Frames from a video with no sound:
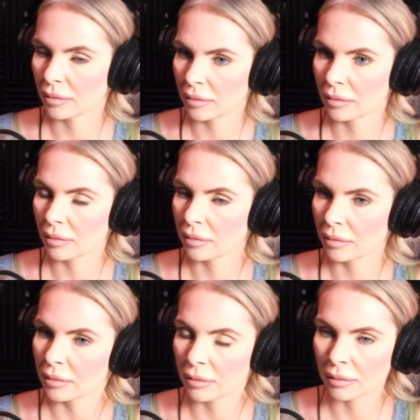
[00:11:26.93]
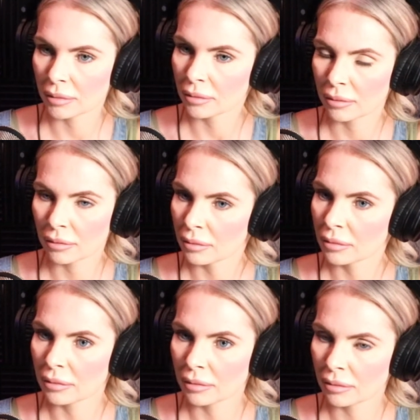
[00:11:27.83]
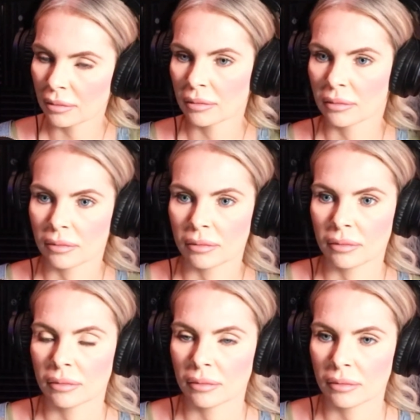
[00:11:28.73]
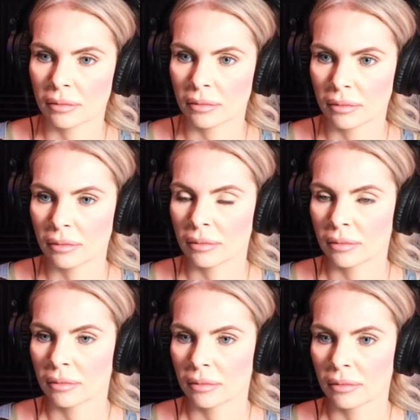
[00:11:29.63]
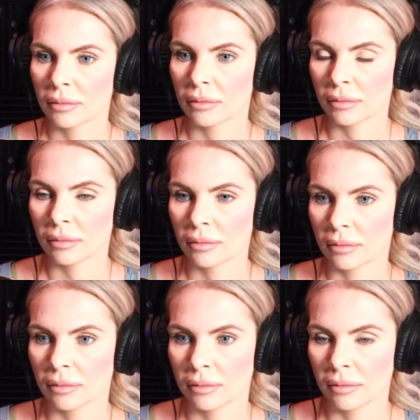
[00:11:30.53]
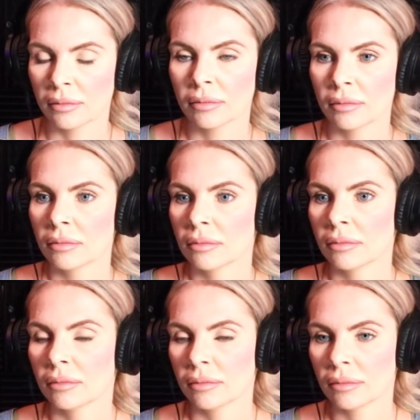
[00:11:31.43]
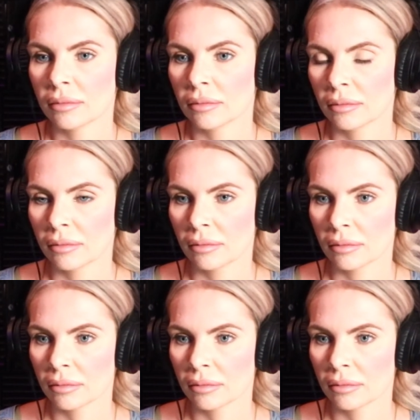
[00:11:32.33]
No words are spoken by the person on screen.